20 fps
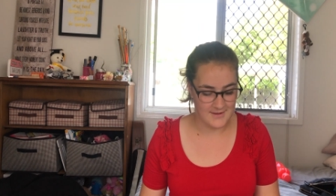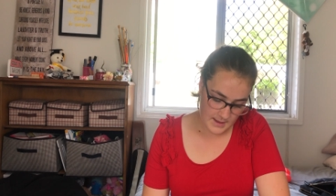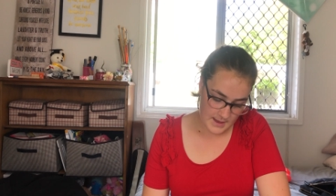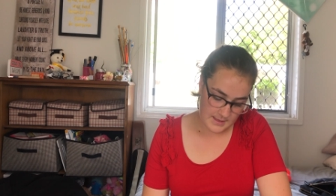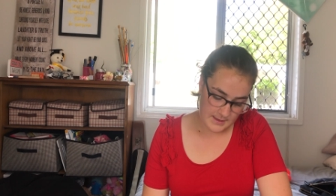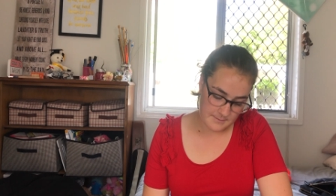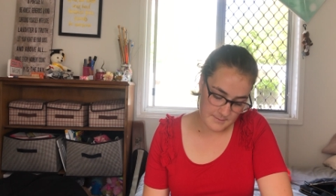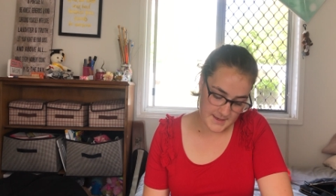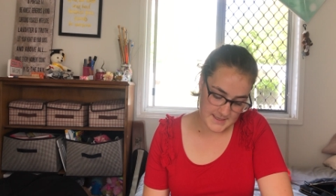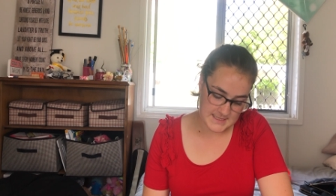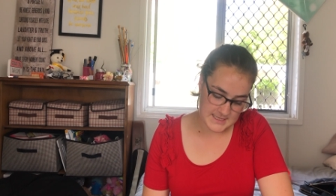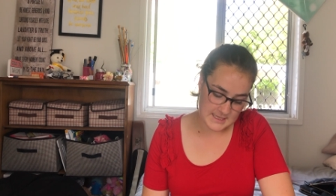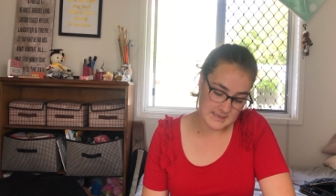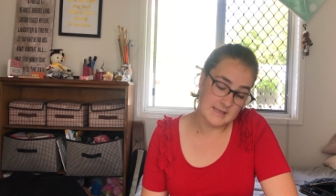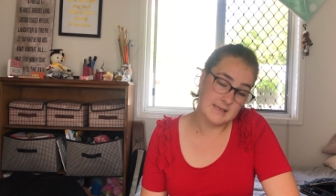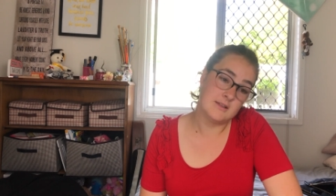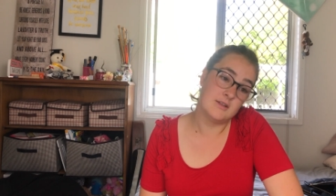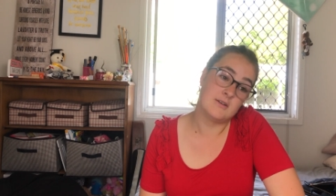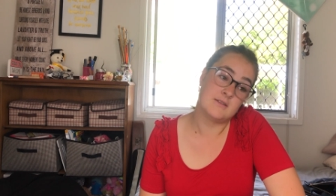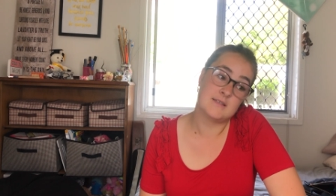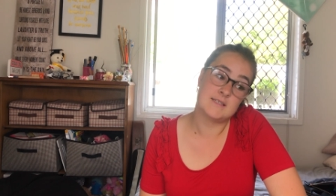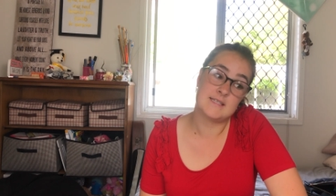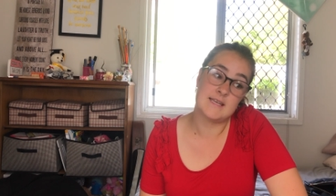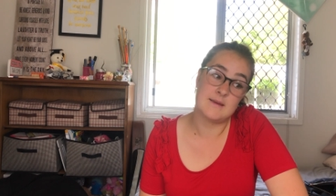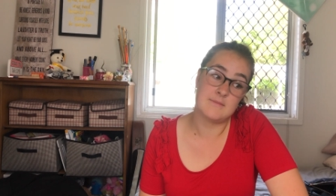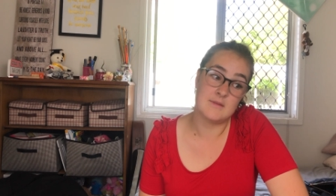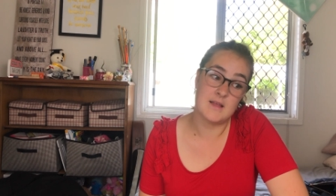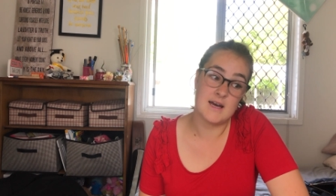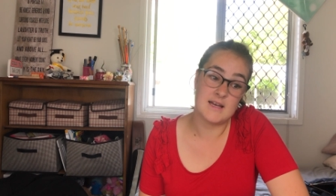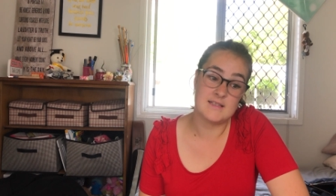And then basically along the
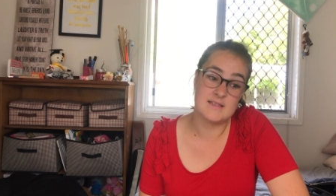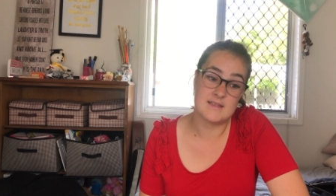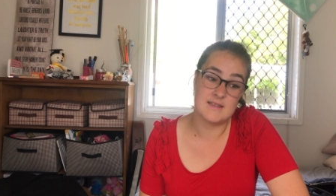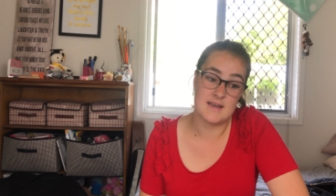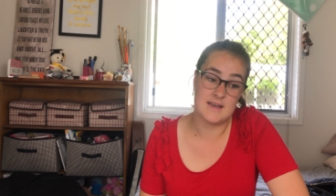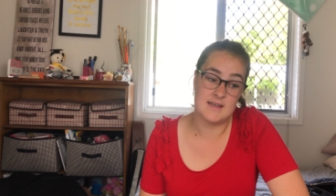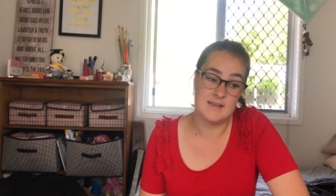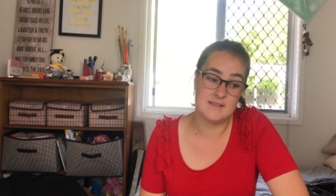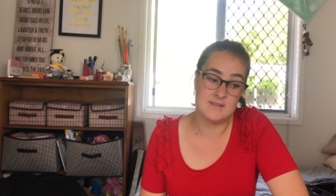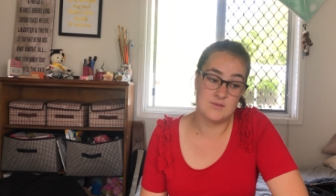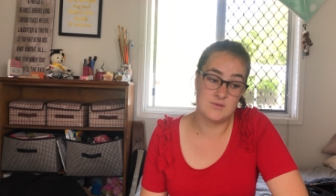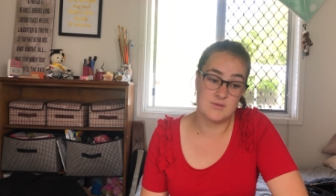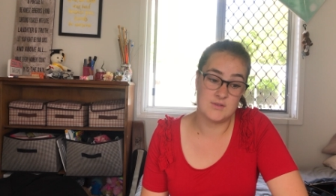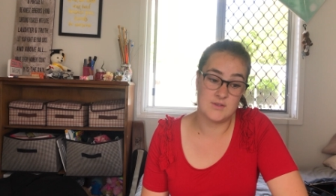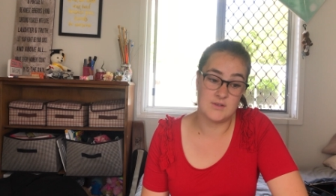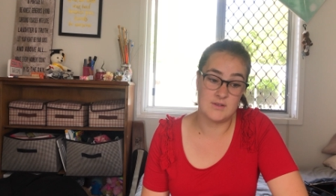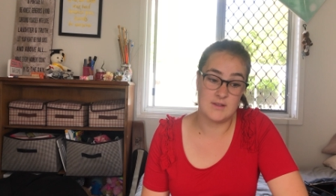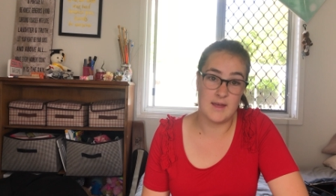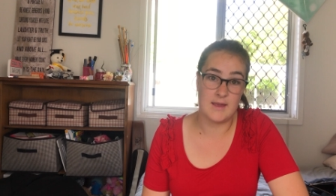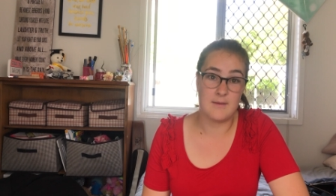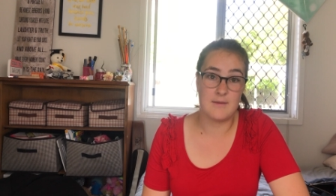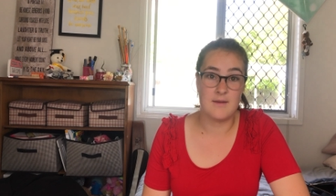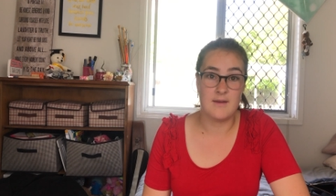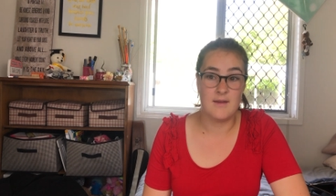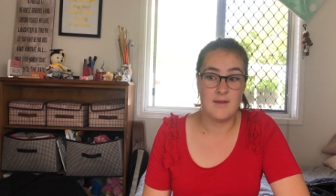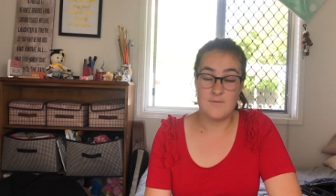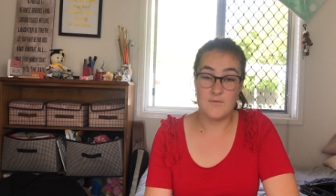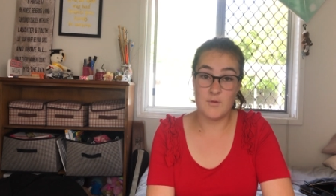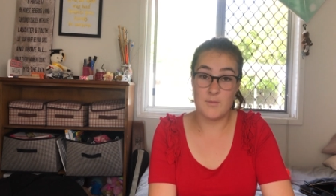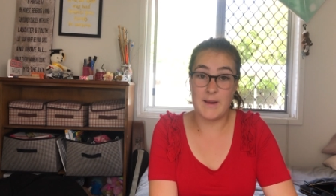same lines of that is also like
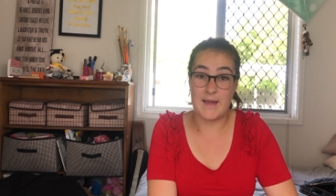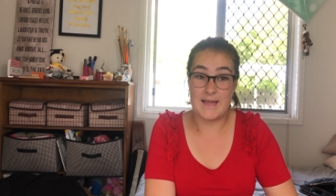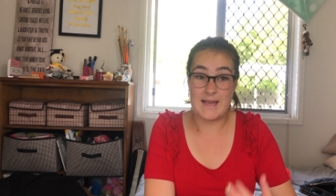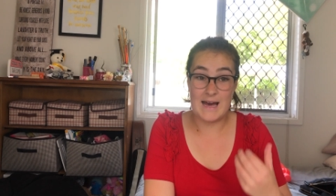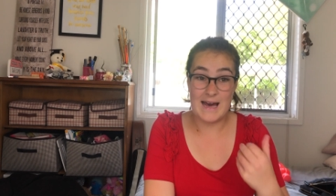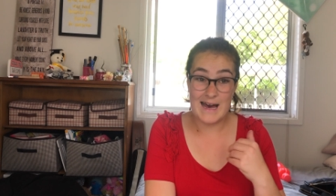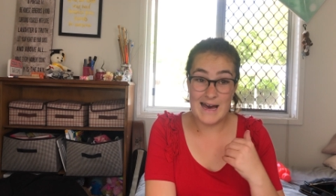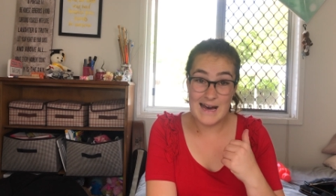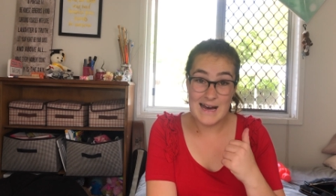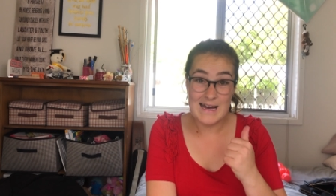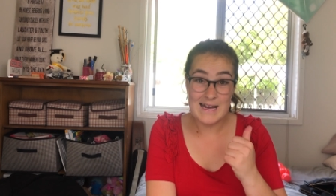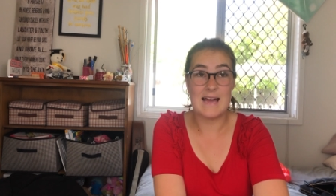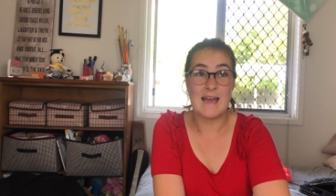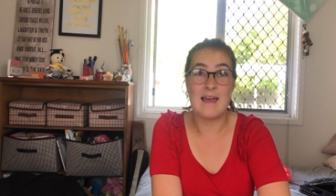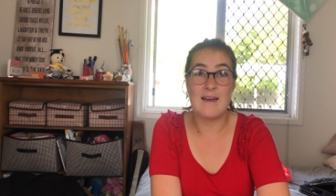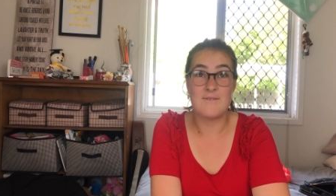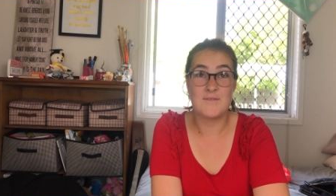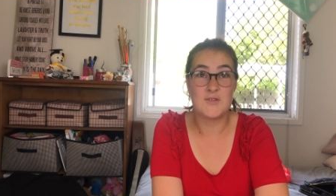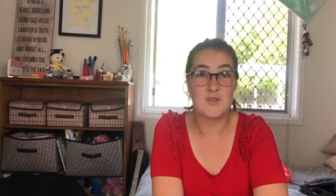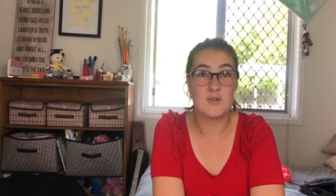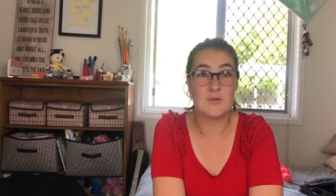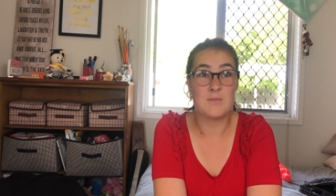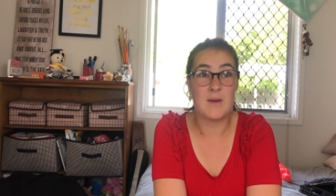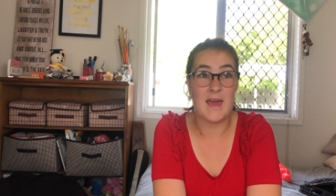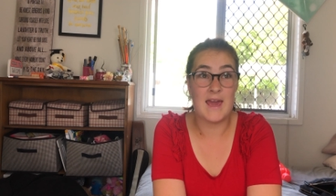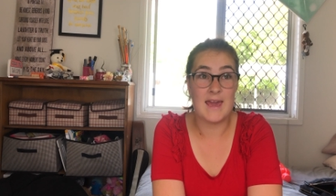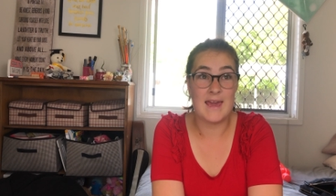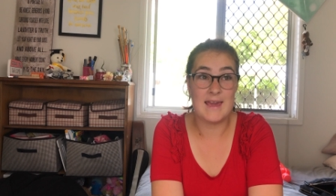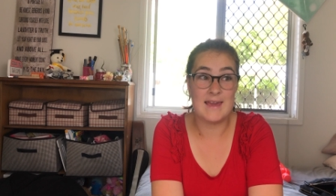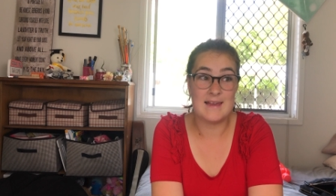for my car, I have to
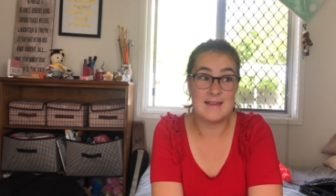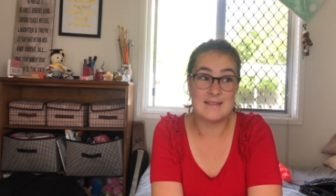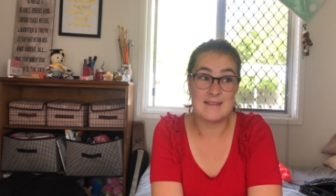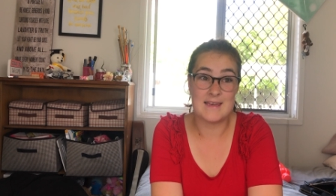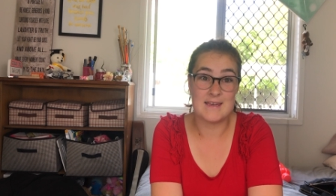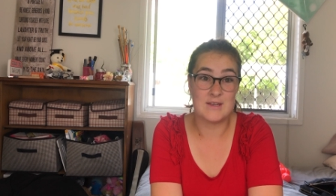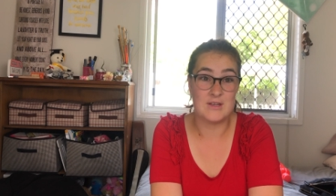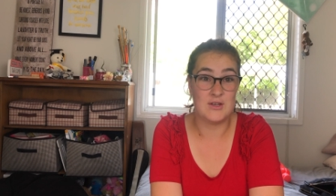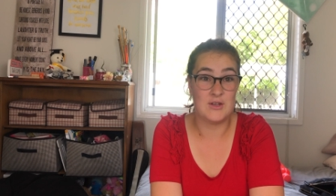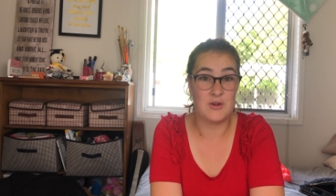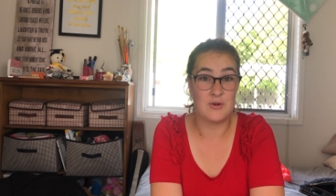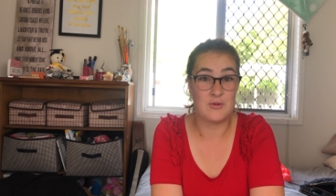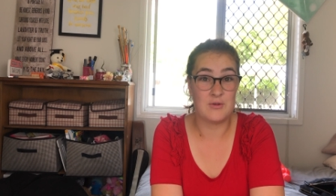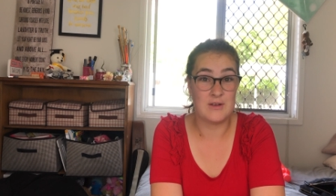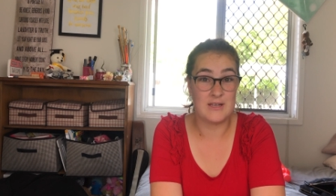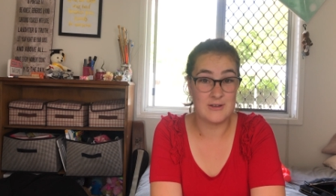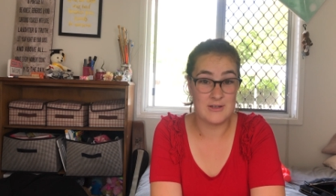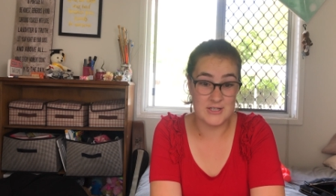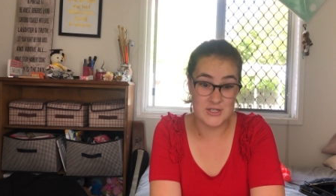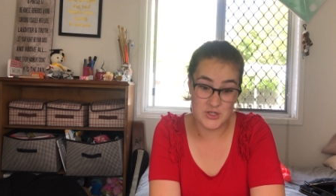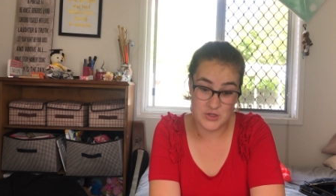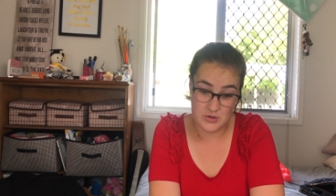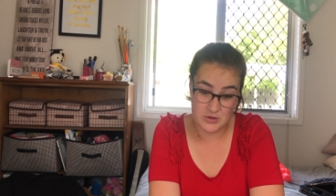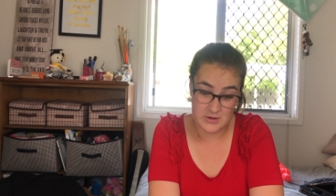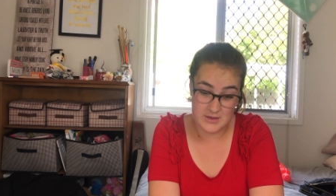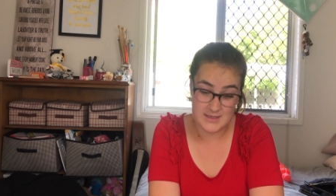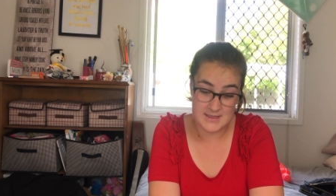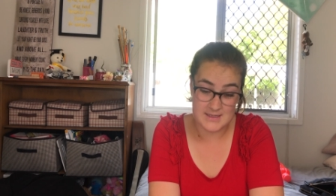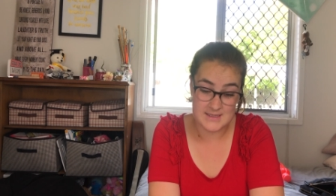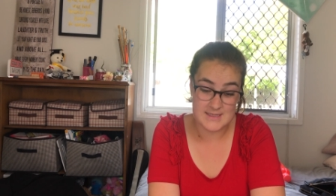pay like, you know,
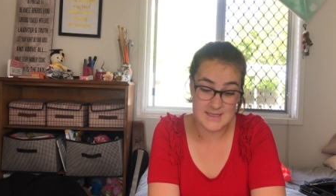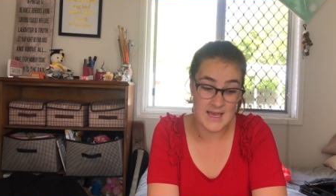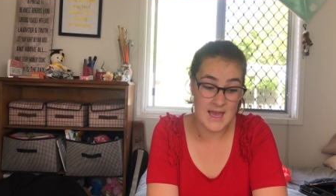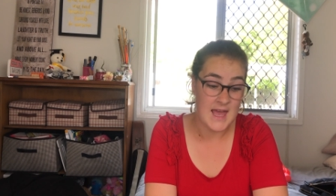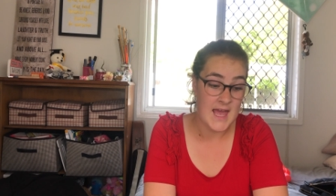insurance